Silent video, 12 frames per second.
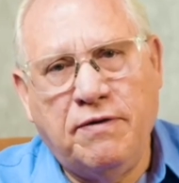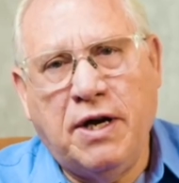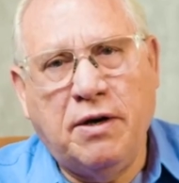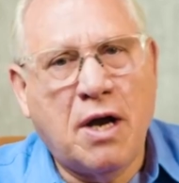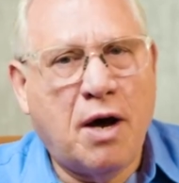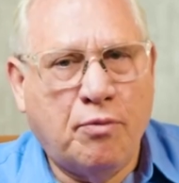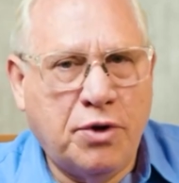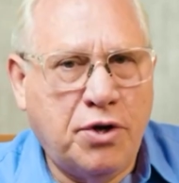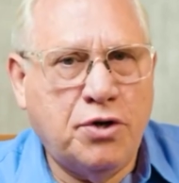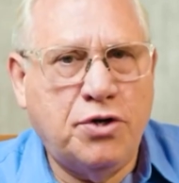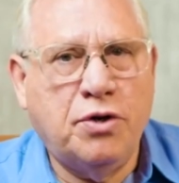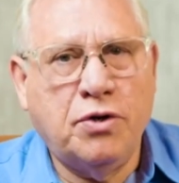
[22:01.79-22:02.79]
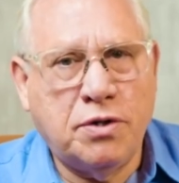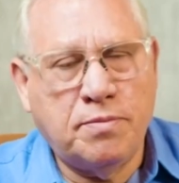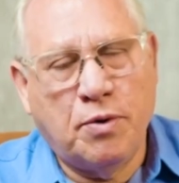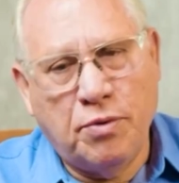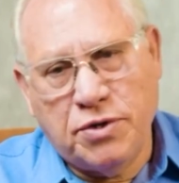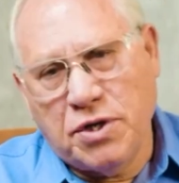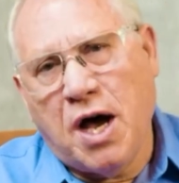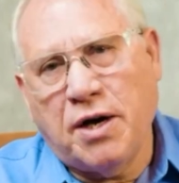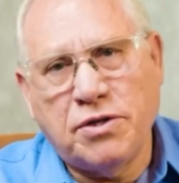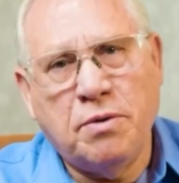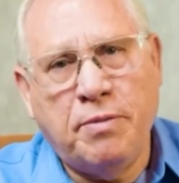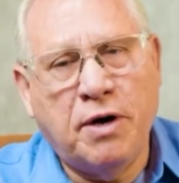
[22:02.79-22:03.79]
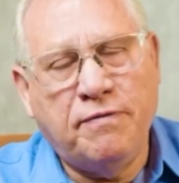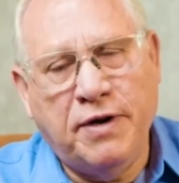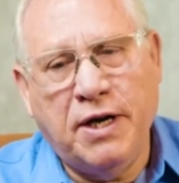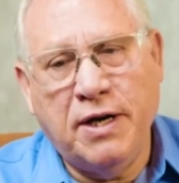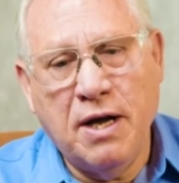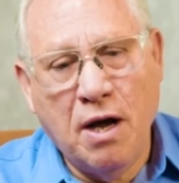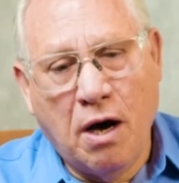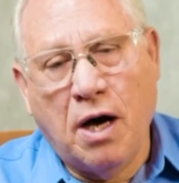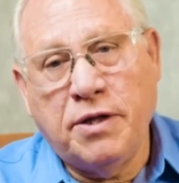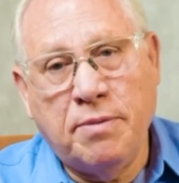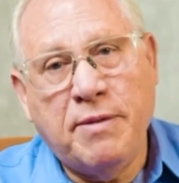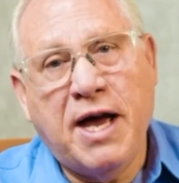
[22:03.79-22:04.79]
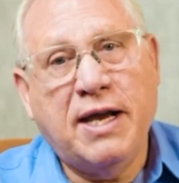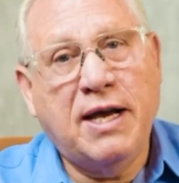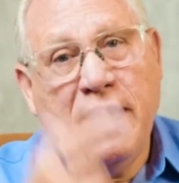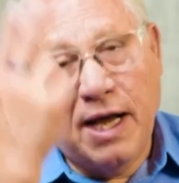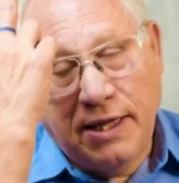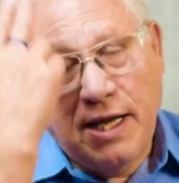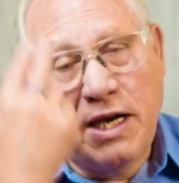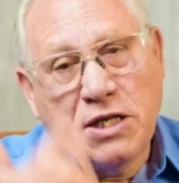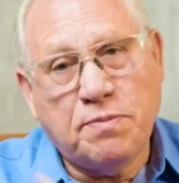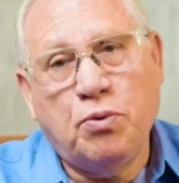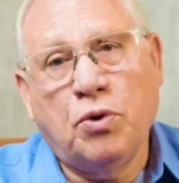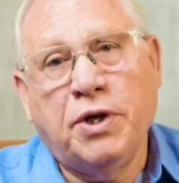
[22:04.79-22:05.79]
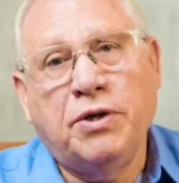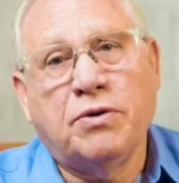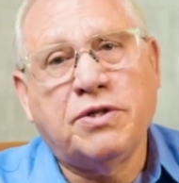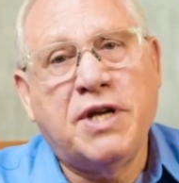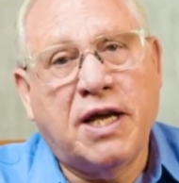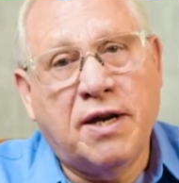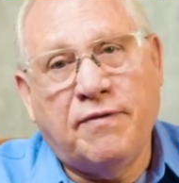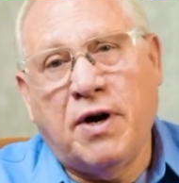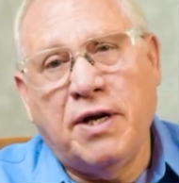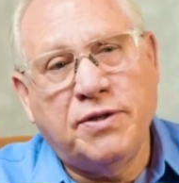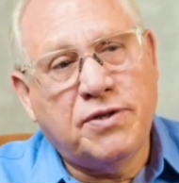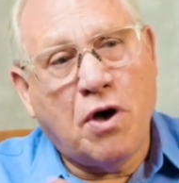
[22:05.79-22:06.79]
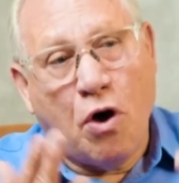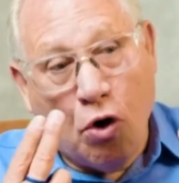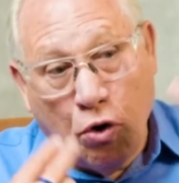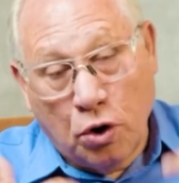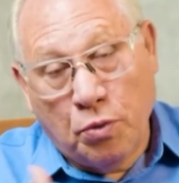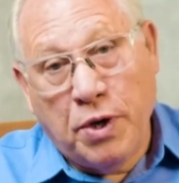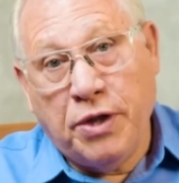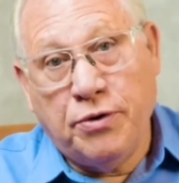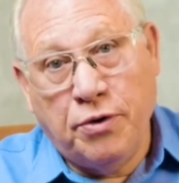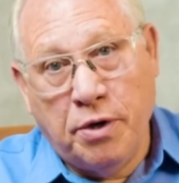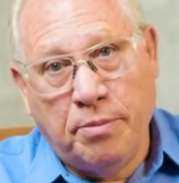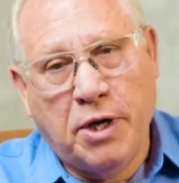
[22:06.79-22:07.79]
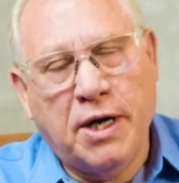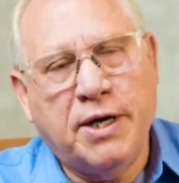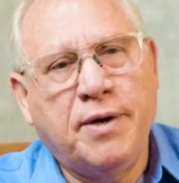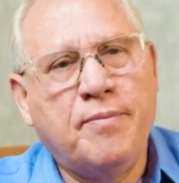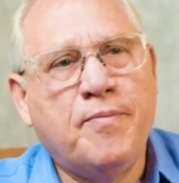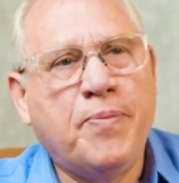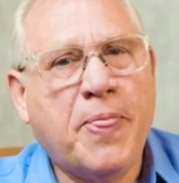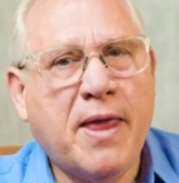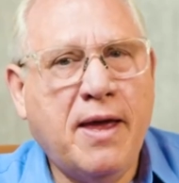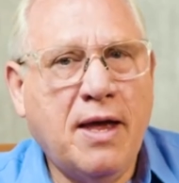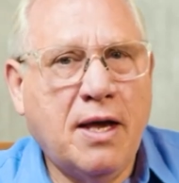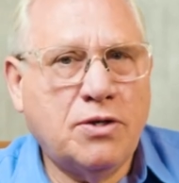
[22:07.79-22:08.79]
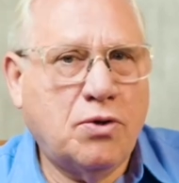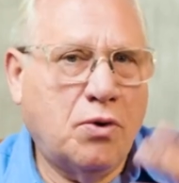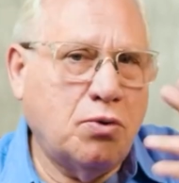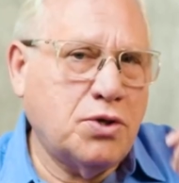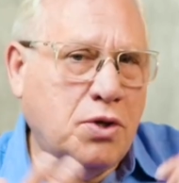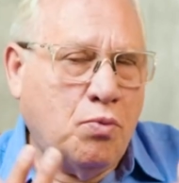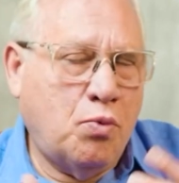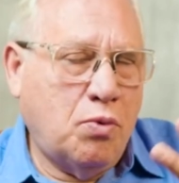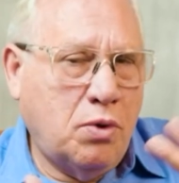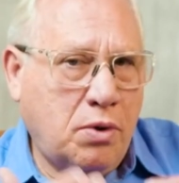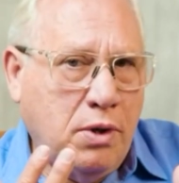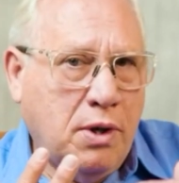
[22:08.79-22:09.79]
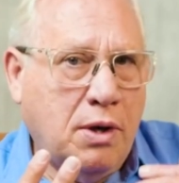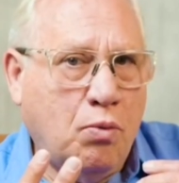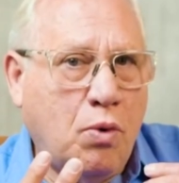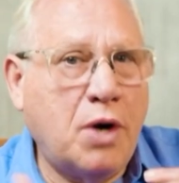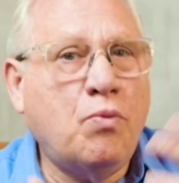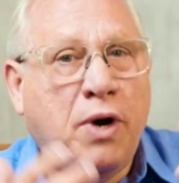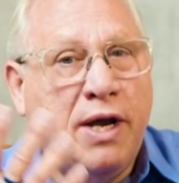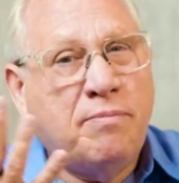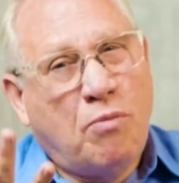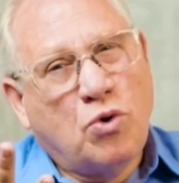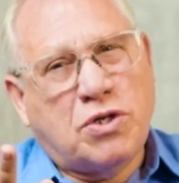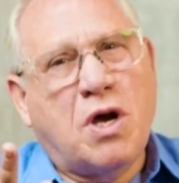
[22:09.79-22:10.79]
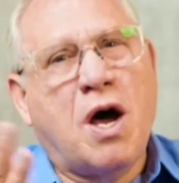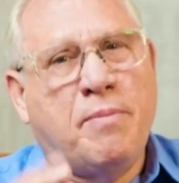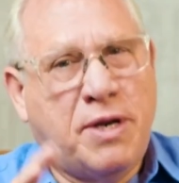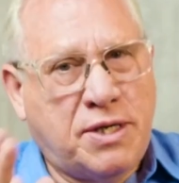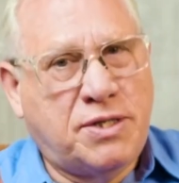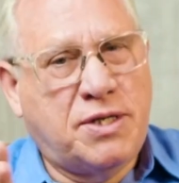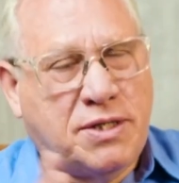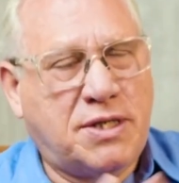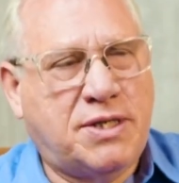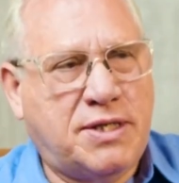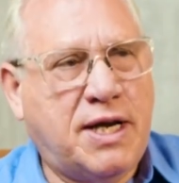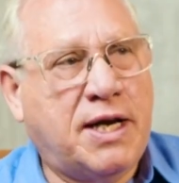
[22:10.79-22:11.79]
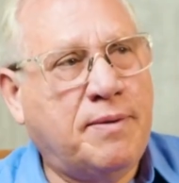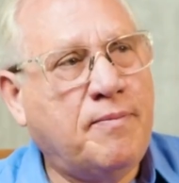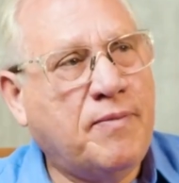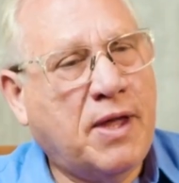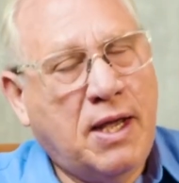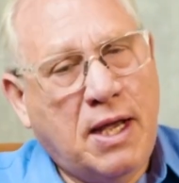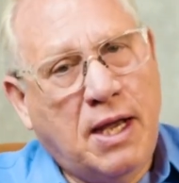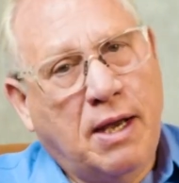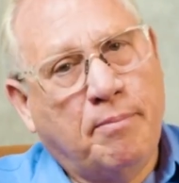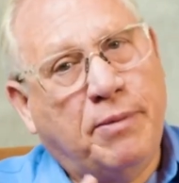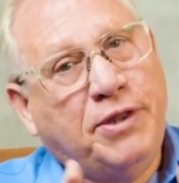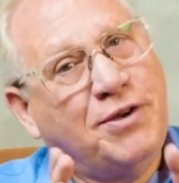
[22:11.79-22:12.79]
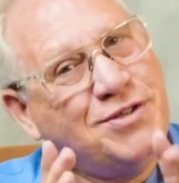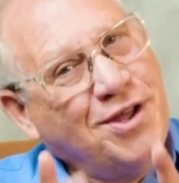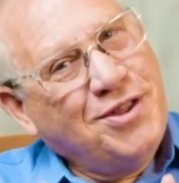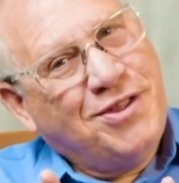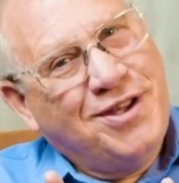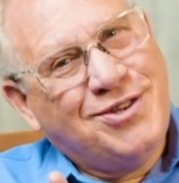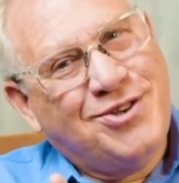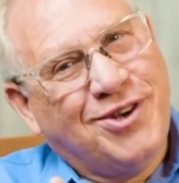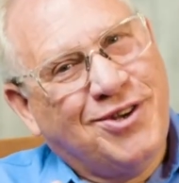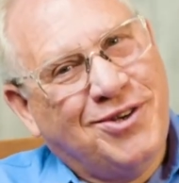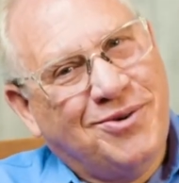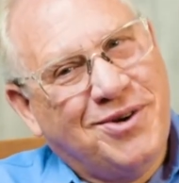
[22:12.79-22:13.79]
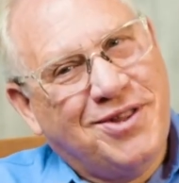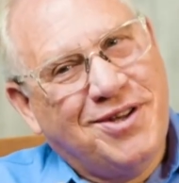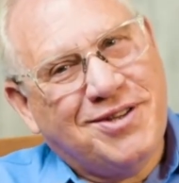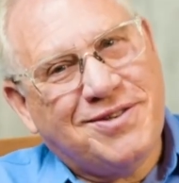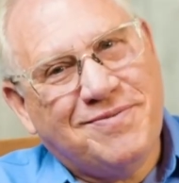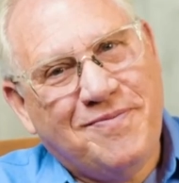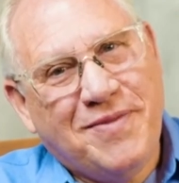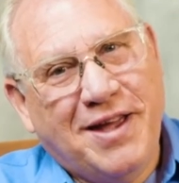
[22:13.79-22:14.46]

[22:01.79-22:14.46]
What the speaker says: feet, not with your shoes, but with socks or bare feet on the mat. And then it's pulling those negative ions all the way through your body. So those are the one way, and most common is just to sit. But there's other things you can do with this.